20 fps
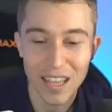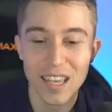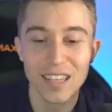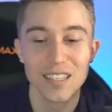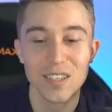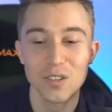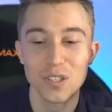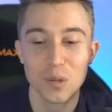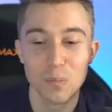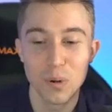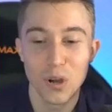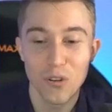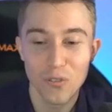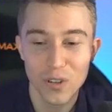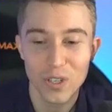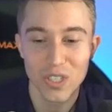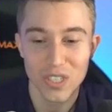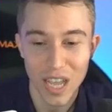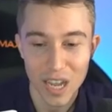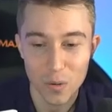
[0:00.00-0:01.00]
I guess it was a
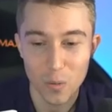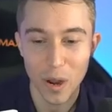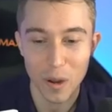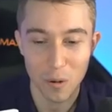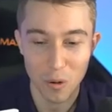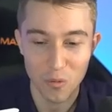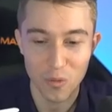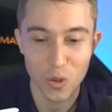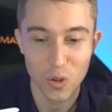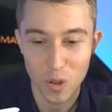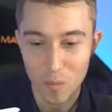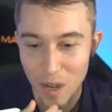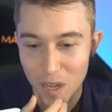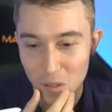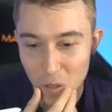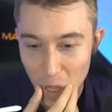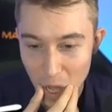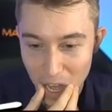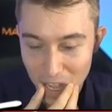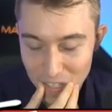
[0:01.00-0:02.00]
perfect segue reviewing
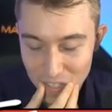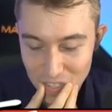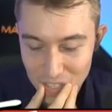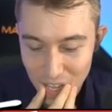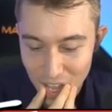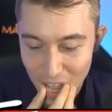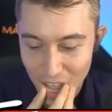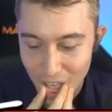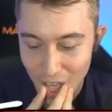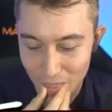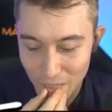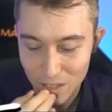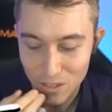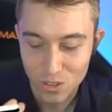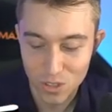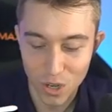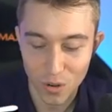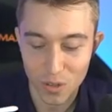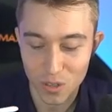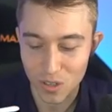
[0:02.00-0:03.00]
my loss and
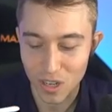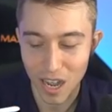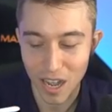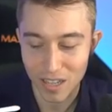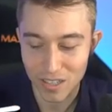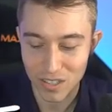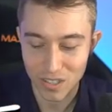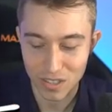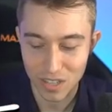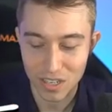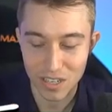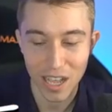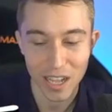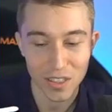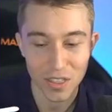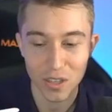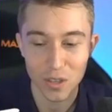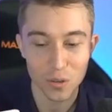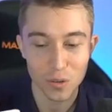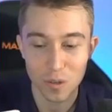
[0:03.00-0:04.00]
then showing you guys the
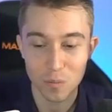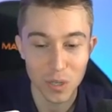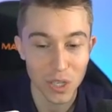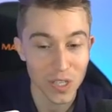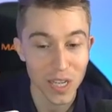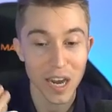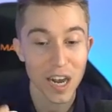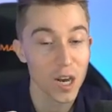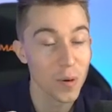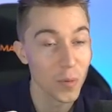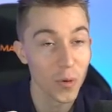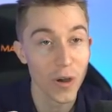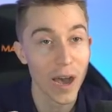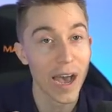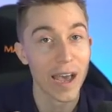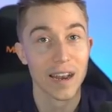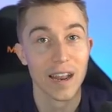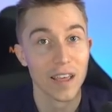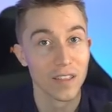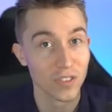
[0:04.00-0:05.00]
deck that you can be terrible
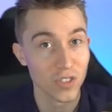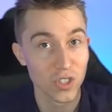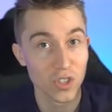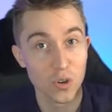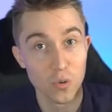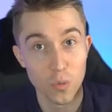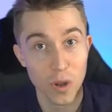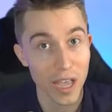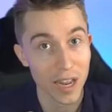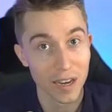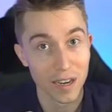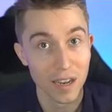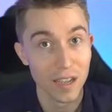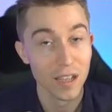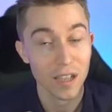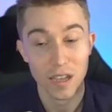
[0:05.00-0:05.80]
at and still win.